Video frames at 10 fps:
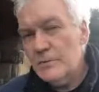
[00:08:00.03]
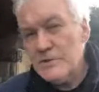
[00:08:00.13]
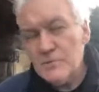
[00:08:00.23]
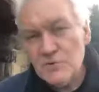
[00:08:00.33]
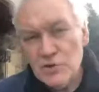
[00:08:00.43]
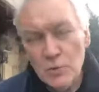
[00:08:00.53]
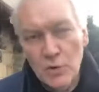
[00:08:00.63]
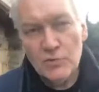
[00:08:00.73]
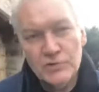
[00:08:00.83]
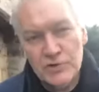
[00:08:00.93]
some
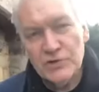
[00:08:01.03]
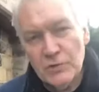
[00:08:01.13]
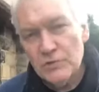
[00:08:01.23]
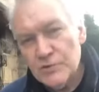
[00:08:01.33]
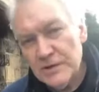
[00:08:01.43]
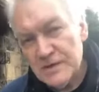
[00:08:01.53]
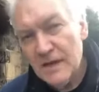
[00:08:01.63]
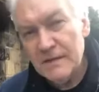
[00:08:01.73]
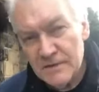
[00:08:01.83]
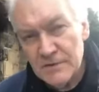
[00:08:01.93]
200 children
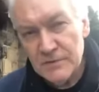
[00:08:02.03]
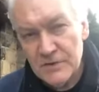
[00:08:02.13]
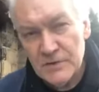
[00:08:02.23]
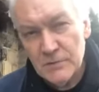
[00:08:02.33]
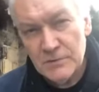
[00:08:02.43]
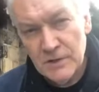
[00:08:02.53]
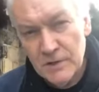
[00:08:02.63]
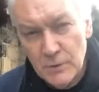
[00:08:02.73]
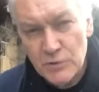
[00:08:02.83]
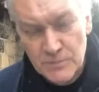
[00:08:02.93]
attending Sunday schools,
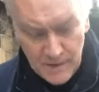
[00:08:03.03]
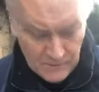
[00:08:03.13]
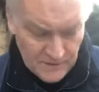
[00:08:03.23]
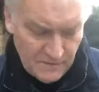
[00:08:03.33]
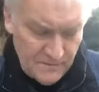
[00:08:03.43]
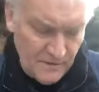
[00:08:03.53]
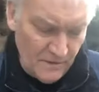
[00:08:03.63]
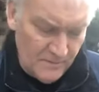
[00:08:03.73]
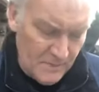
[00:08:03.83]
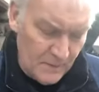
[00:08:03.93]
a huge amount of
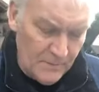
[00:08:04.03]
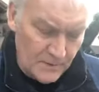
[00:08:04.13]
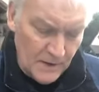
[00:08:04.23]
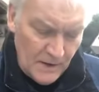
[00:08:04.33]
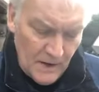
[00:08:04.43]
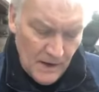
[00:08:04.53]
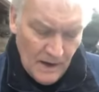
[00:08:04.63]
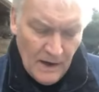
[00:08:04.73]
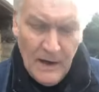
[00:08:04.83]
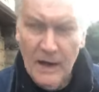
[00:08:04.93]
people,
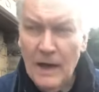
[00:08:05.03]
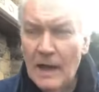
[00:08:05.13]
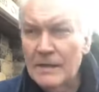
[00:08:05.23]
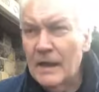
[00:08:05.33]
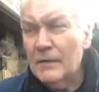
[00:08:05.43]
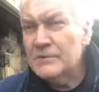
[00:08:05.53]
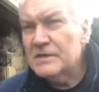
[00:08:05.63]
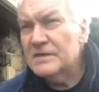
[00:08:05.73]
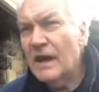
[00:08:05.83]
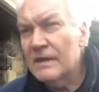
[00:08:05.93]
and it was
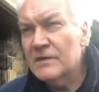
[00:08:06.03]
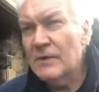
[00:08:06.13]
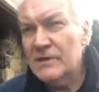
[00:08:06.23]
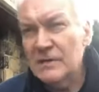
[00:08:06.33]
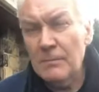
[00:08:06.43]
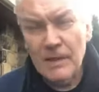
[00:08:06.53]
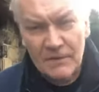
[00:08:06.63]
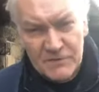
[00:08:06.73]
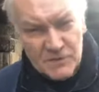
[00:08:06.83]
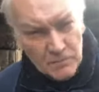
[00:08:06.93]
decided to actually apply
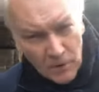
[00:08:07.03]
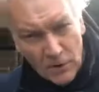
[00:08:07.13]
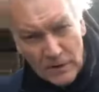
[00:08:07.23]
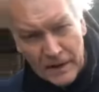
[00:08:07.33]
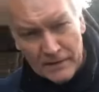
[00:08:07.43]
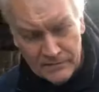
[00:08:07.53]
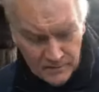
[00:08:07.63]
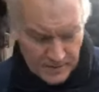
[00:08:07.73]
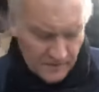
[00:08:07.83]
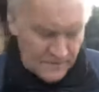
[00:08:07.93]
for some more land
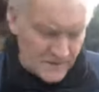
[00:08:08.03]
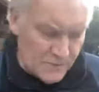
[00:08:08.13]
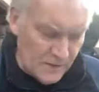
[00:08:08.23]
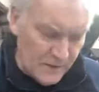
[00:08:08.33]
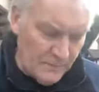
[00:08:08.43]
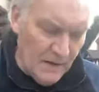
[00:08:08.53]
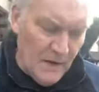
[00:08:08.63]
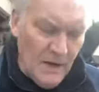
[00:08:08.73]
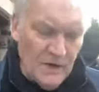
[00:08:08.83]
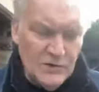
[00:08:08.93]
from Earl Fitzwilliam.
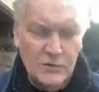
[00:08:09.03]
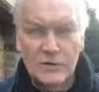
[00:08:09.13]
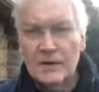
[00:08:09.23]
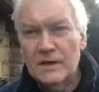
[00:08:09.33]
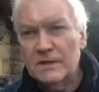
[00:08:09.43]
So the